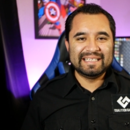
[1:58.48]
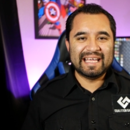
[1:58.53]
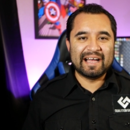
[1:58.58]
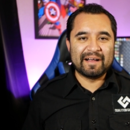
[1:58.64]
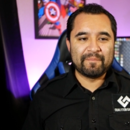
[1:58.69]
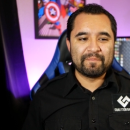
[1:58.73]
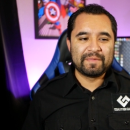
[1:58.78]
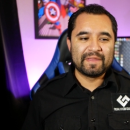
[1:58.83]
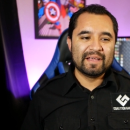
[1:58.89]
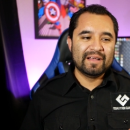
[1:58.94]

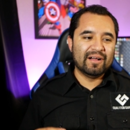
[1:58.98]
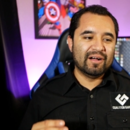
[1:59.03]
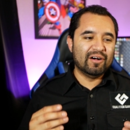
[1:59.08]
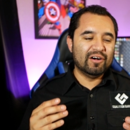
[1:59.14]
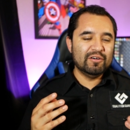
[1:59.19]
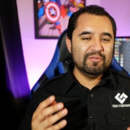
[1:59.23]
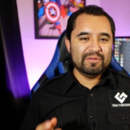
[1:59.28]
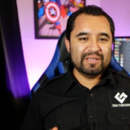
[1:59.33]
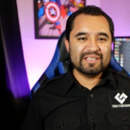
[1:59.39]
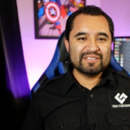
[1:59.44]
Now,
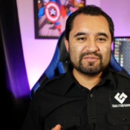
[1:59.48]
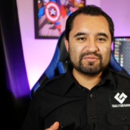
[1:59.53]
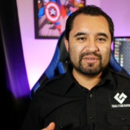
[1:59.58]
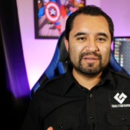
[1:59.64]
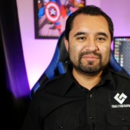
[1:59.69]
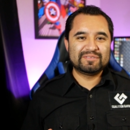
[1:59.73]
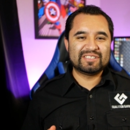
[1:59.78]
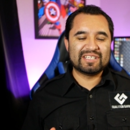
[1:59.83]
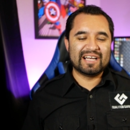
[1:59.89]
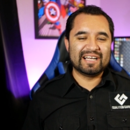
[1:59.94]
OBS
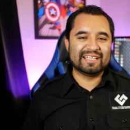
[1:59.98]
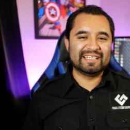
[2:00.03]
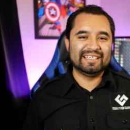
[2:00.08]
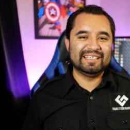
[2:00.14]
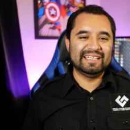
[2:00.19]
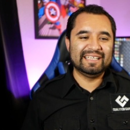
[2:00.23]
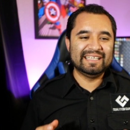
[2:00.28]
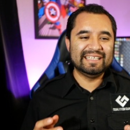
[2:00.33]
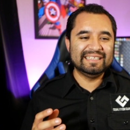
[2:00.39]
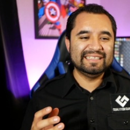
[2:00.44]

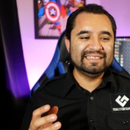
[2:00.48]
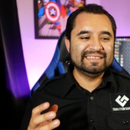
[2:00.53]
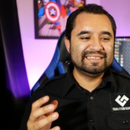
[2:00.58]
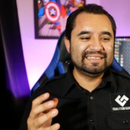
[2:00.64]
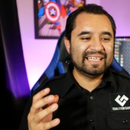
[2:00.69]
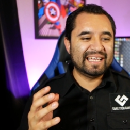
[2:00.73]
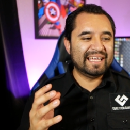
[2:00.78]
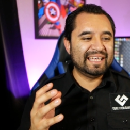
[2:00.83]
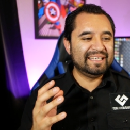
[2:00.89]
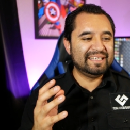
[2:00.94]
WebSocket
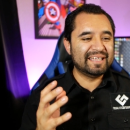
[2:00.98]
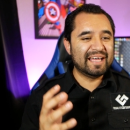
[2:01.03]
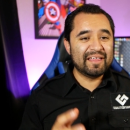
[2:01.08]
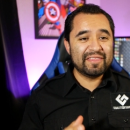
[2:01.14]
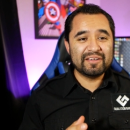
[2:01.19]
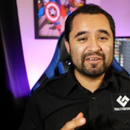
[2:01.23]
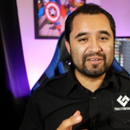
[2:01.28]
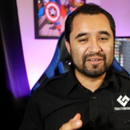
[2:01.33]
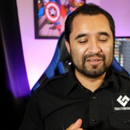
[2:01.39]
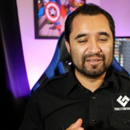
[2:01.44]
is
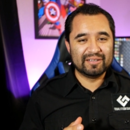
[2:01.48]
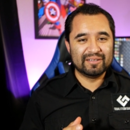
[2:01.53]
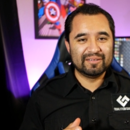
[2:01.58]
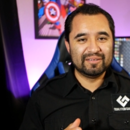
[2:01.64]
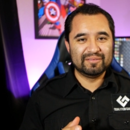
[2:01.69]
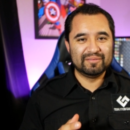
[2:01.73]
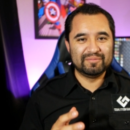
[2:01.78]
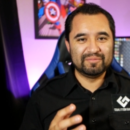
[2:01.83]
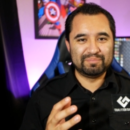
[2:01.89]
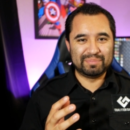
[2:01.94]
another
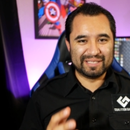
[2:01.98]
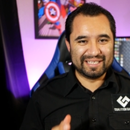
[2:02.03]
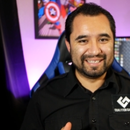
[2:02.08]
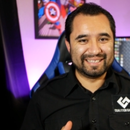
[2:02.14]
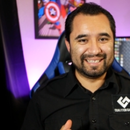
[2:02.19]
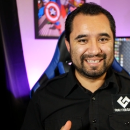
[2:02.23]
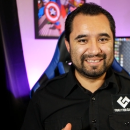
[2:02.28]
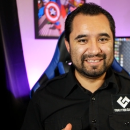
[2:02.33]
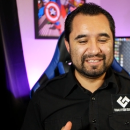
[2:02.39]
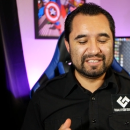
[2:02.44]

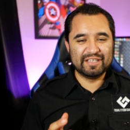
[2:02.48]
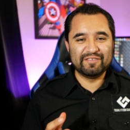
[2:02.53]
plugin